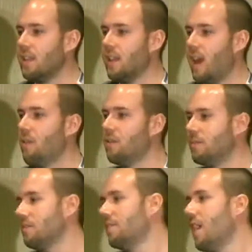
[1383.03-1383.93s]
Like how,
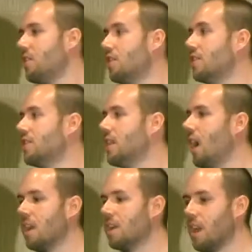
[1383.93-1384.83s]
how good is the
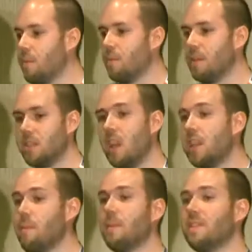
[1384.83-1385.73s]
auditing capabilities? The
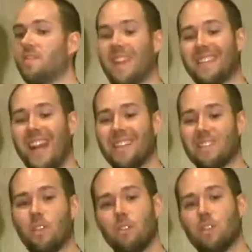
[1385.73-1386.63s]
auditing capabilities are
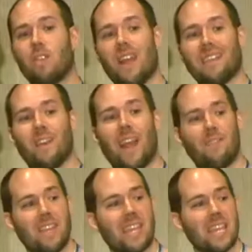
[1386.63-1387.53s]
fantastic. You can track down
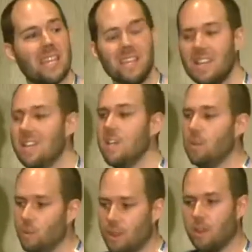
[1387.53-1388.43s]
everything
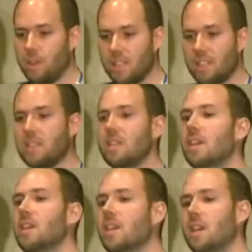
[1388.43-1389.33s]
within reason.
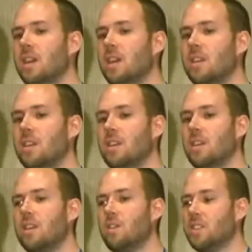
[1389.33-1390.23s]

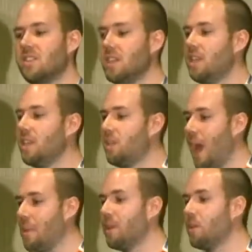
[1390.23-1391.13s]
You can see it
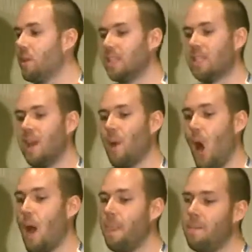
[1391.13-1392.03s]
happening in real time
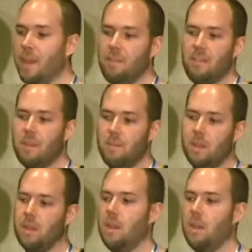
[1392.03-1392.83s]
on the mainframe.